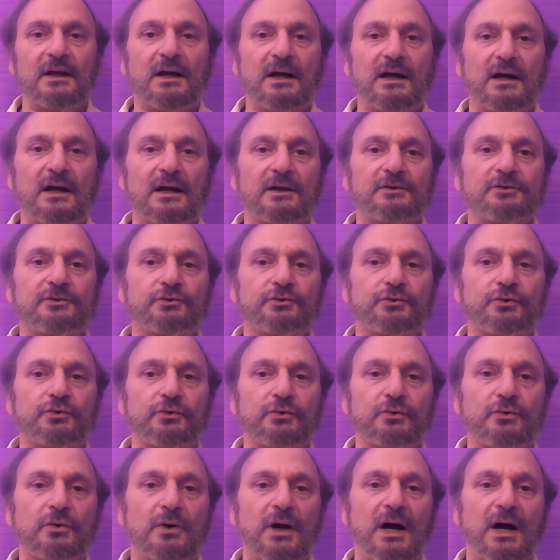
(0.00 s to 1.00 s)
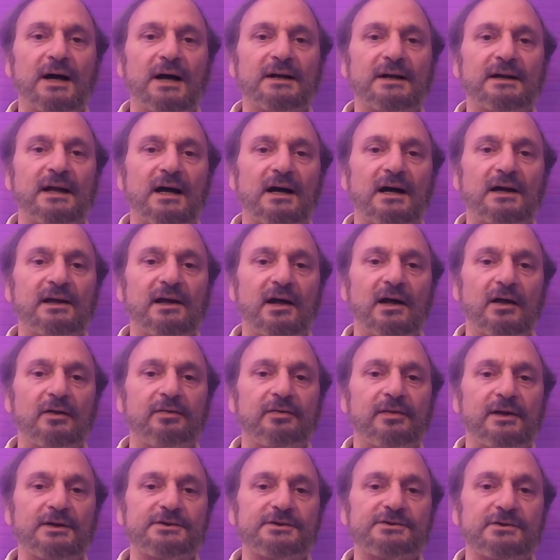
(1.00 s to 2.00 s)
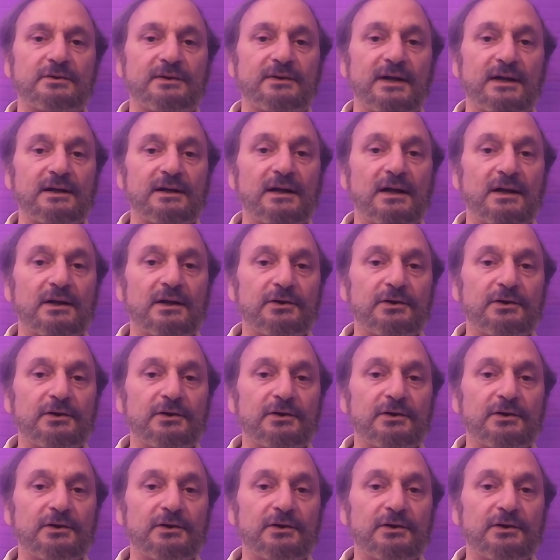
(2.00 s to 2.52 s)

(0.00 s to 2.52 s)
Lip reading: to on a health issue that